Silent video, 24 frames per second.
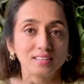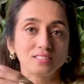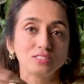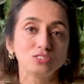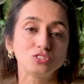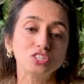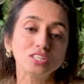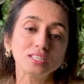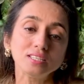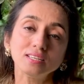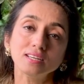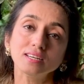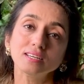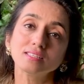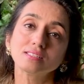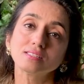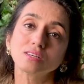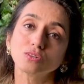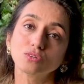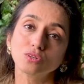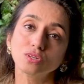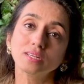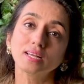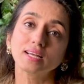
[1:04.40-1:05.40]
Gin is a
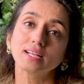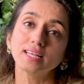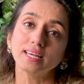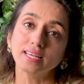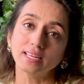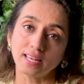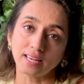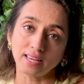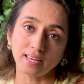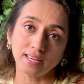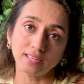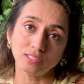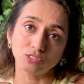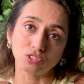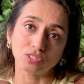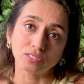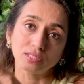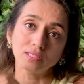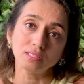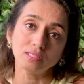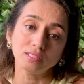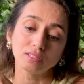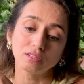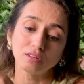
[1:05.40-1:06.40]
good cleaning
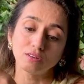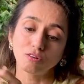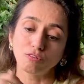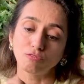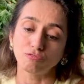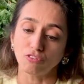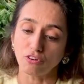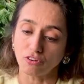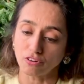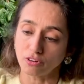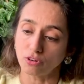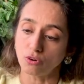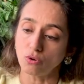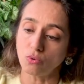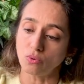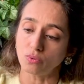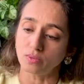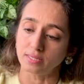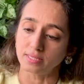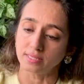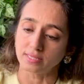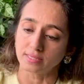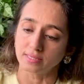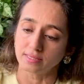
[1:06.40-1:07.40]
agent for
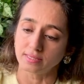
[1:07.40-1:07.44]
gold.